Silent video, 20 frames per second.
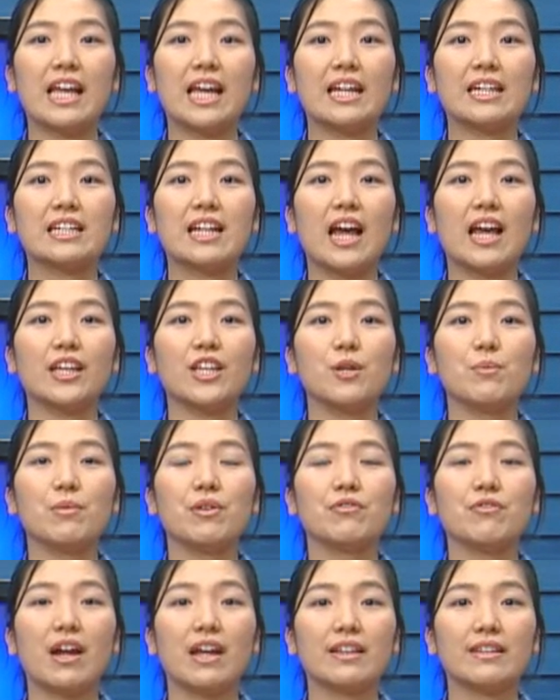
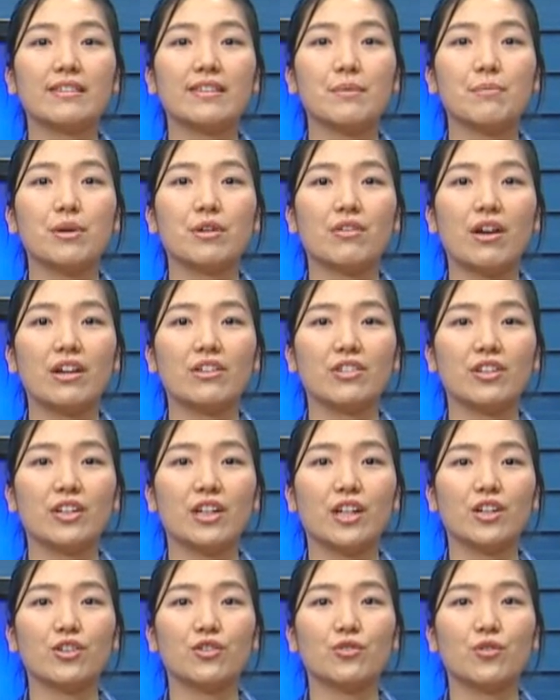anti-human rights immigration
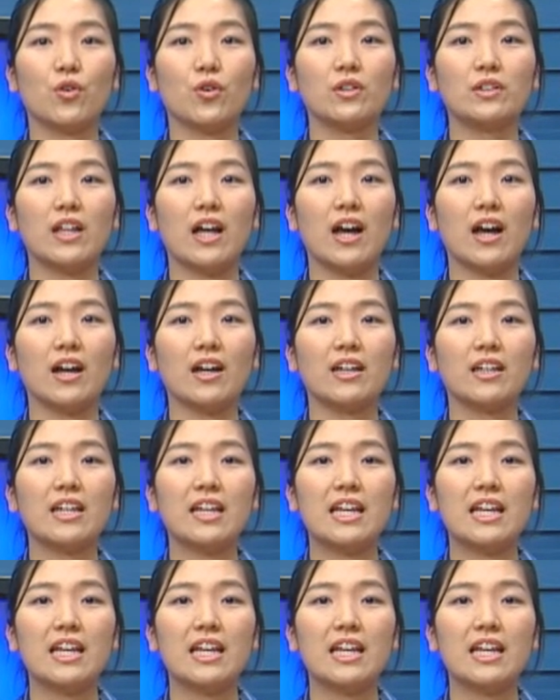control law